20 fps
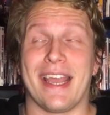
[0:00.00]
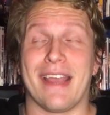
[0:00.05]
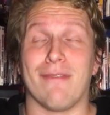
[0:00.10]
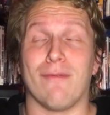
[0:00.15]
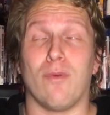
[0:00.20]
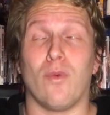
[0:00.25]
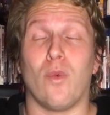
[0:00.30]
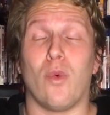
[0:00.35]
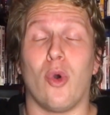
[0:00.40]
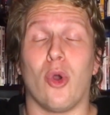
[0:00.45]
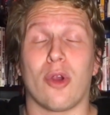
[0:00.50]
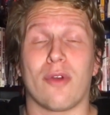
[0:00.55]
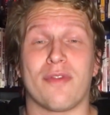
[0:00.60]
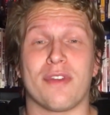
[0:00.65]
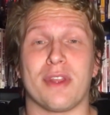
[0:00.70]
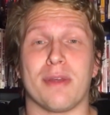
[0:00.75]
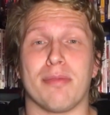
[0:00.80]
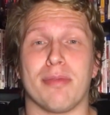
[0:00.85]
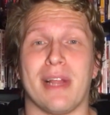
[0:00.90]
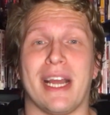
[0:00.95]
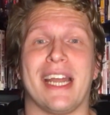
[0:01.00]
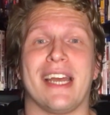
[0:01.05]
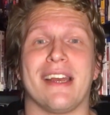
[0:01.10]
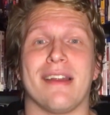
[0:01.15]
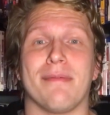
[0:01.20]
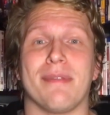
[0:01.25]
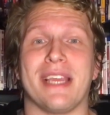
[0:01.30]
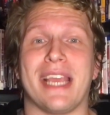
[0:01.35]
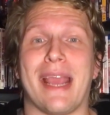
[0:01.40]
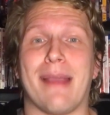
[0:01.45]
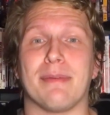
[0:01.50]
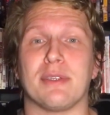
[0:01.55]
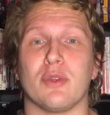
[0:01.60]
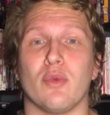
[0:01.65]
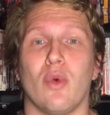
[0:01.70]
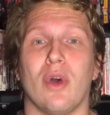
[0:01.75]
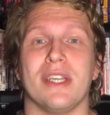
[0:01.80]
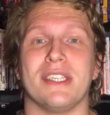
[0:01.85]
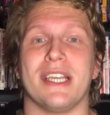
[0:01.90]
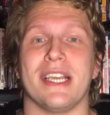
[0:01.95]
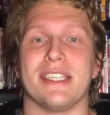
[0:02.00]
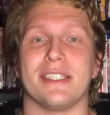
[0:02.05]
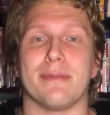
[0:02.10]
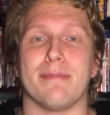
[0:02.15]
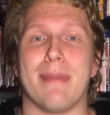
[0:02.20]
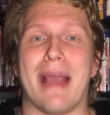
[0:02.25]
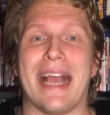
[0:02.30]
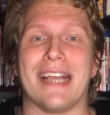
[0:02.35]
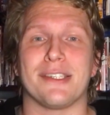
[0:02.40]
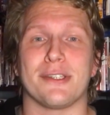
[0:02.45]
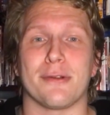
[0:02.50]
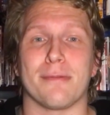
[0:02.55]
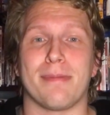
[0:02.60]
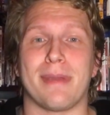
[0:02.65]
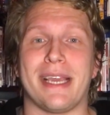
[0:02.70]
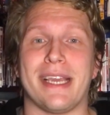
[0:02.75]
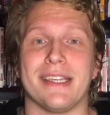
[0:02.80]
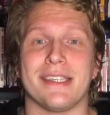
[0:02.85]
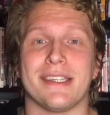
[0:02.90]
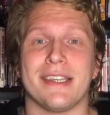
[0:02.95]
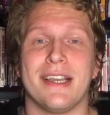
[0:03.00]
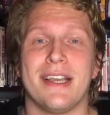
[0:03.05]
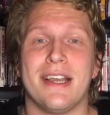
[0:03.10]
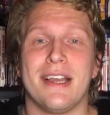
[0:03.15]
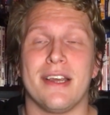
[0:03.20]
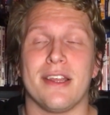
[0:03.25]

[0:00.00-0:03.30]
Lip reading: if War for the Planet of the Apes was his masterpiece,